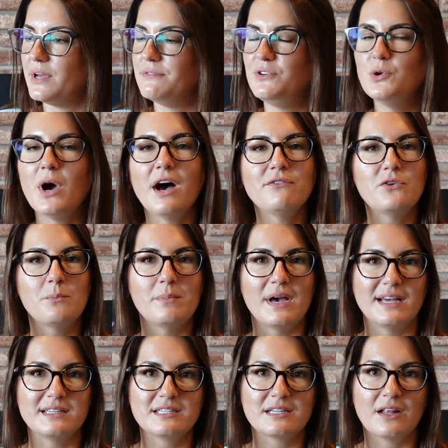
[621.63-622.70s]
If you have a
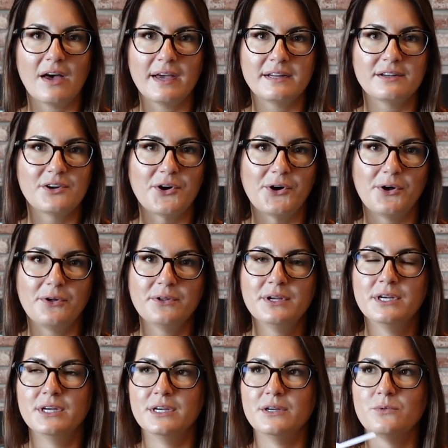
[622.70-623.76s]
men's line at all,
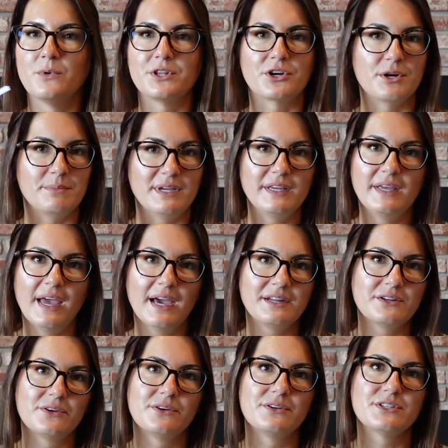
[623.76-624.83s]
whether it be
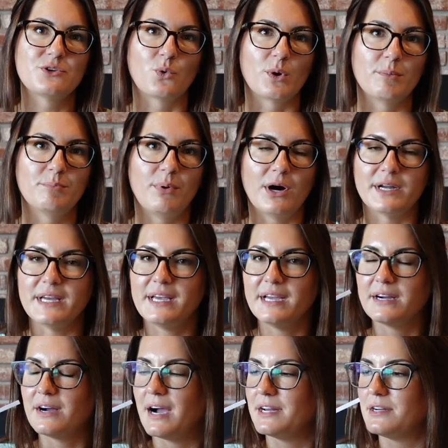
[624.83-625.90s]
candles or body
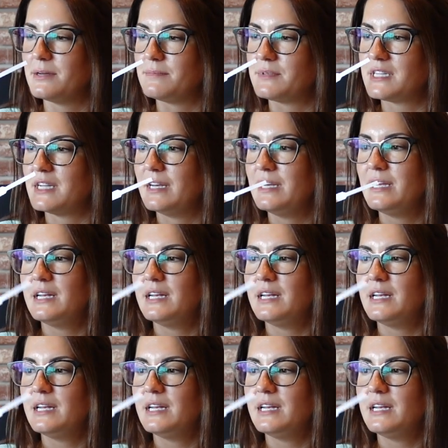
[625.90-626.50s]
care items,